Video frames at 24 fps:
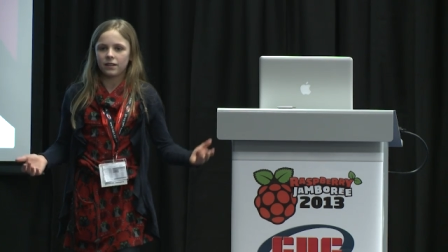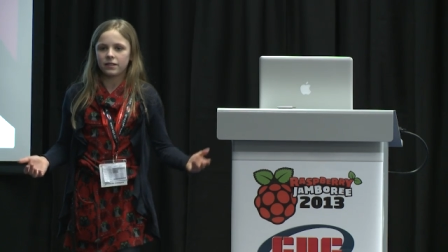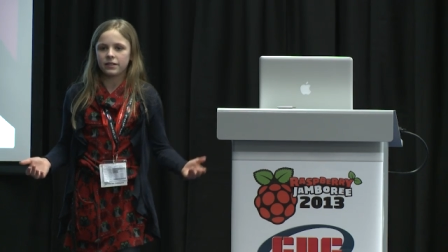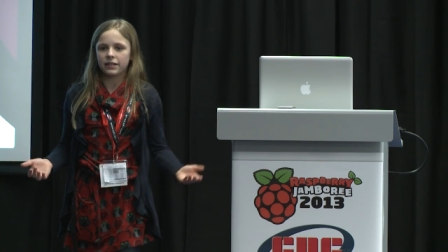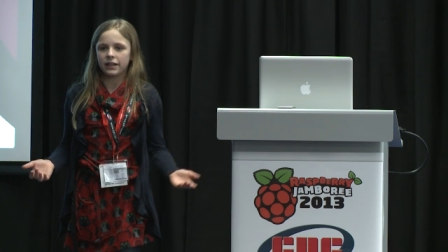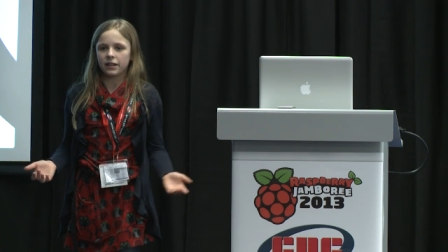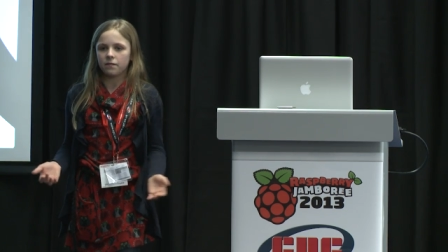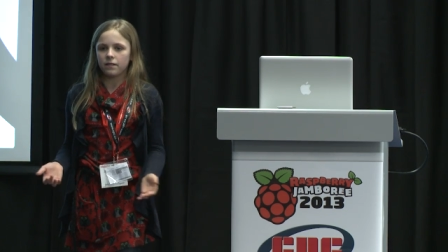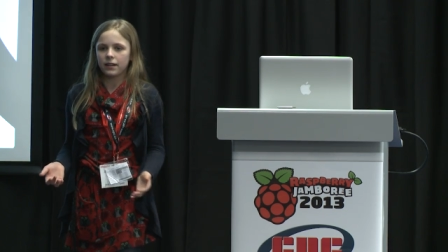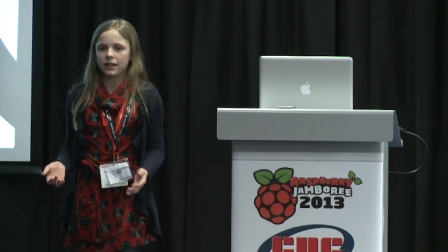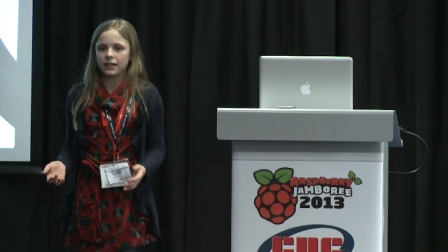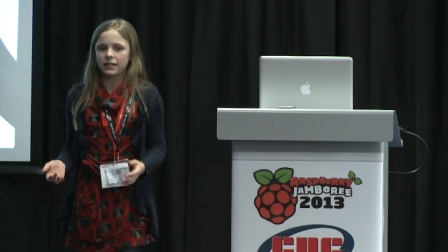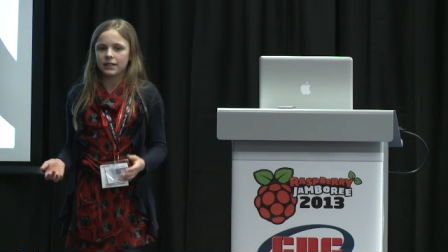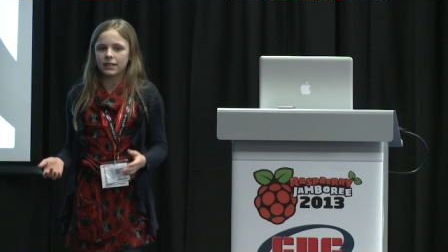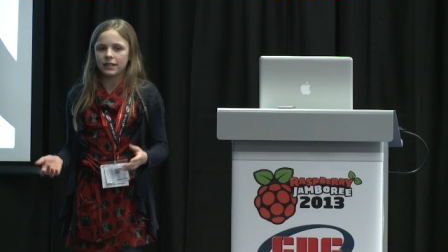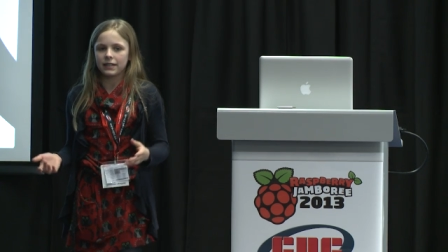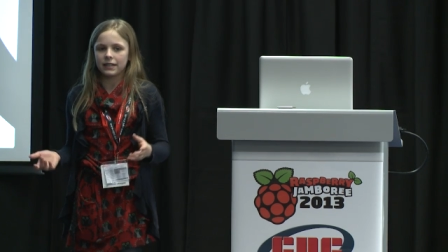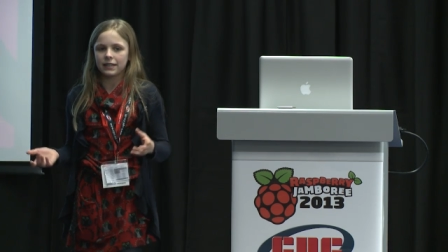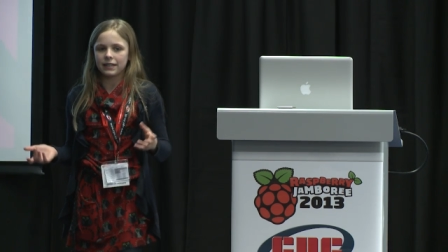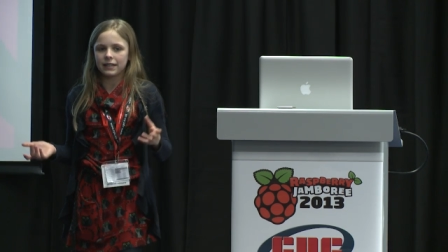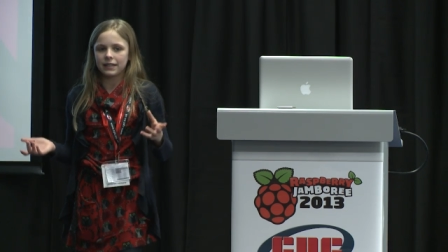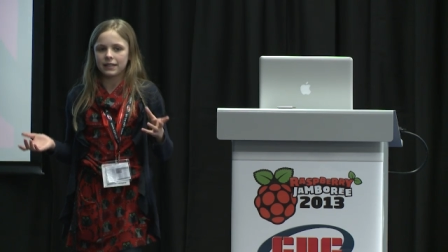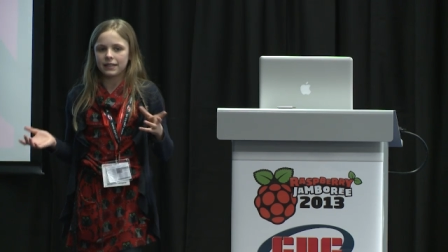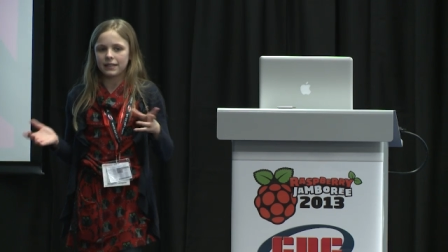
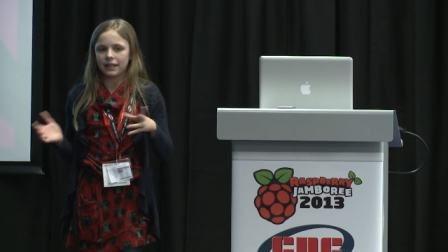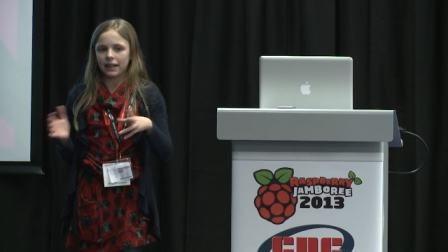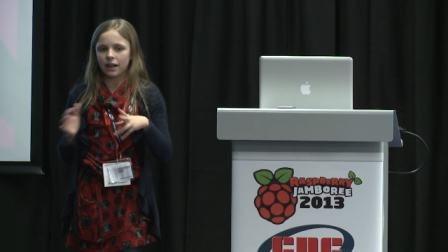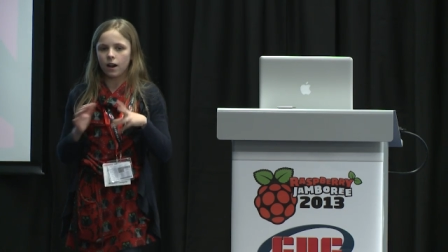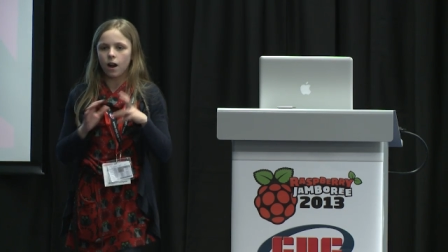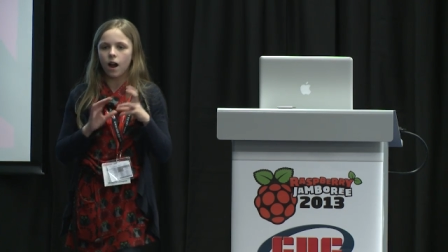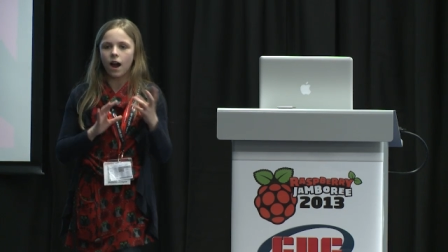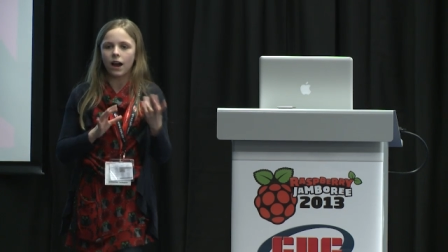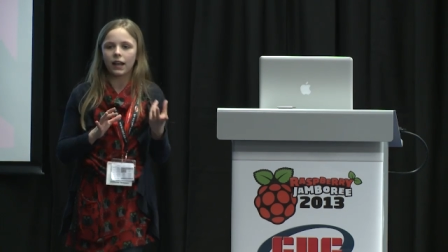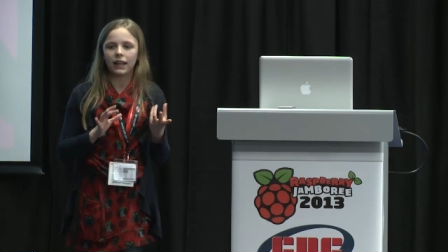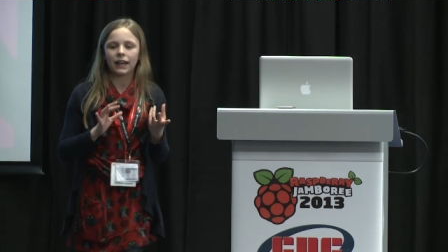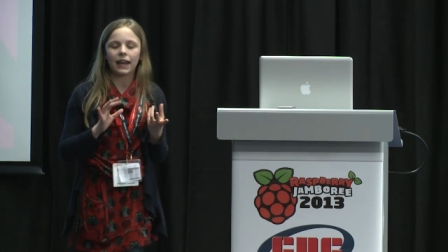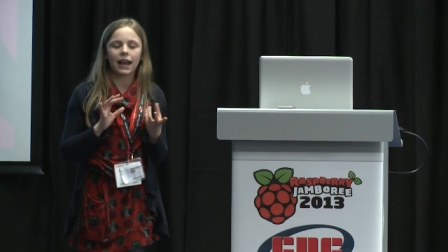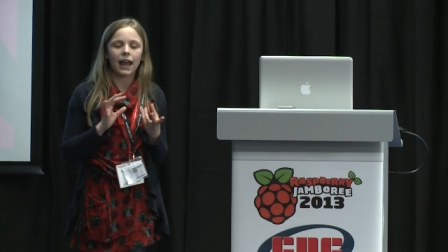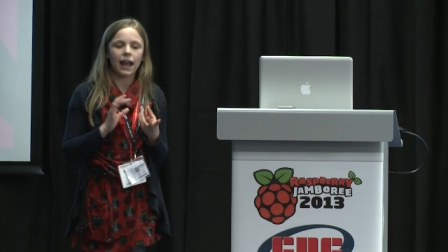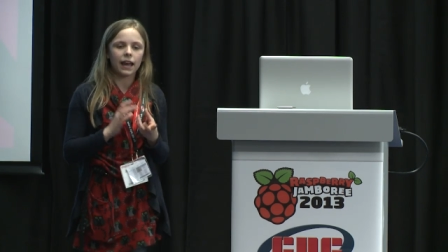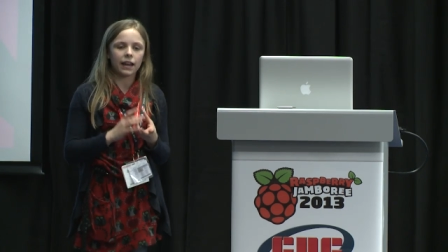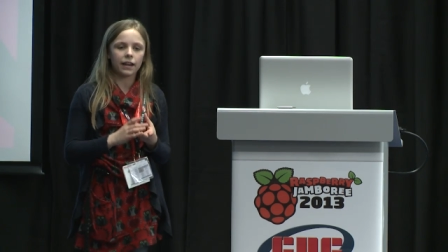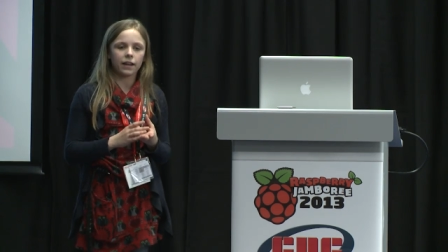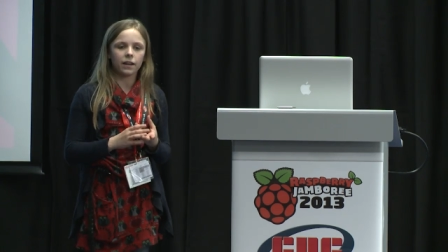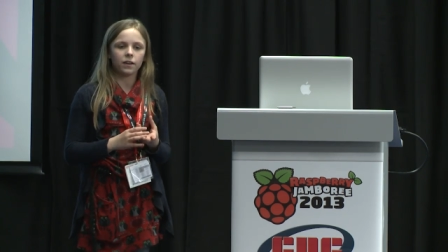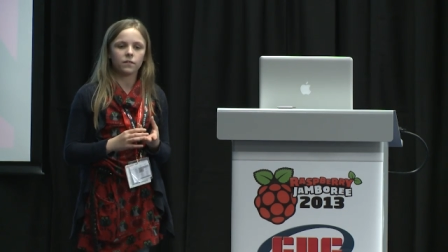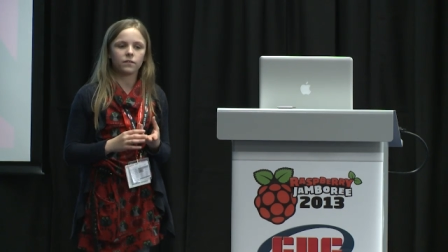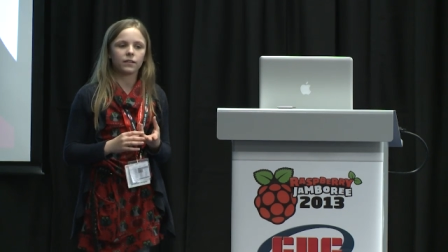generations, there's like hardly
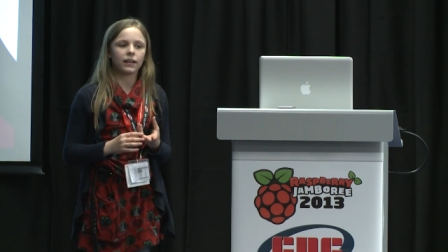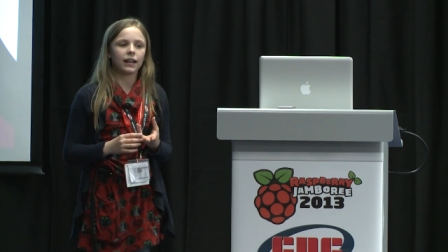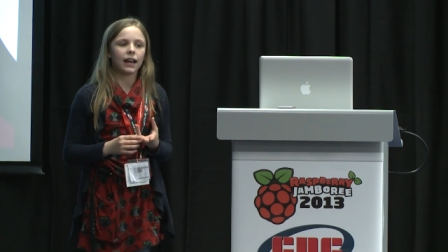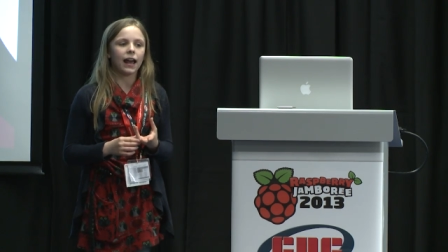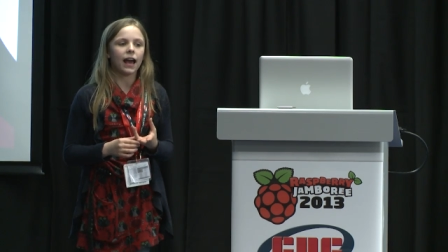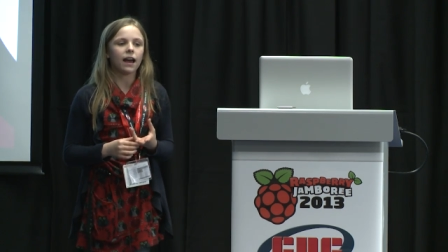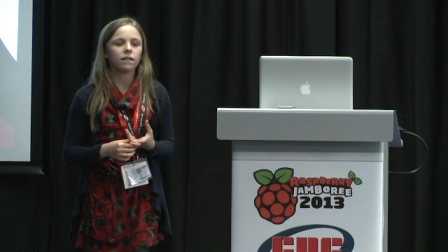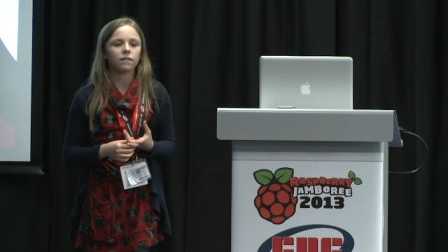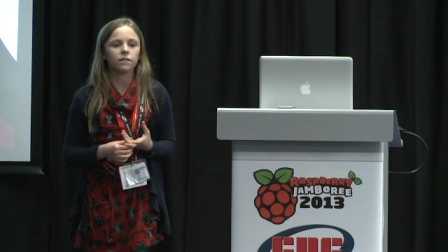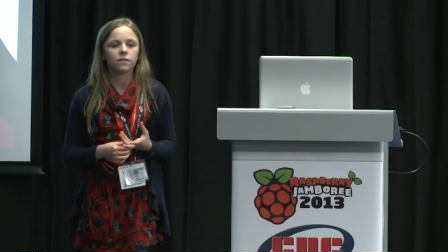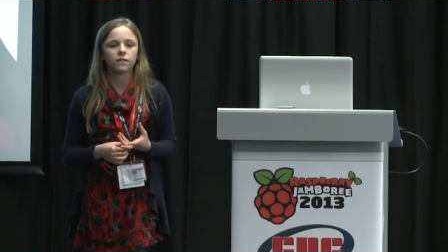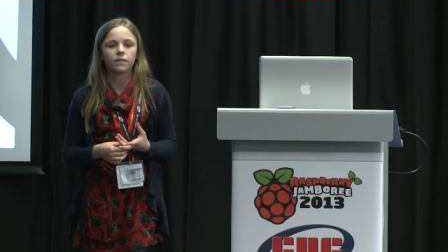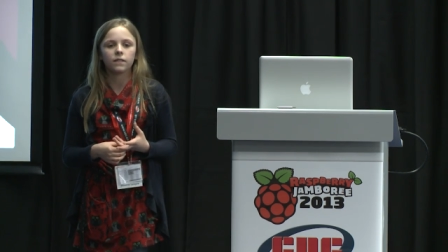any of it left.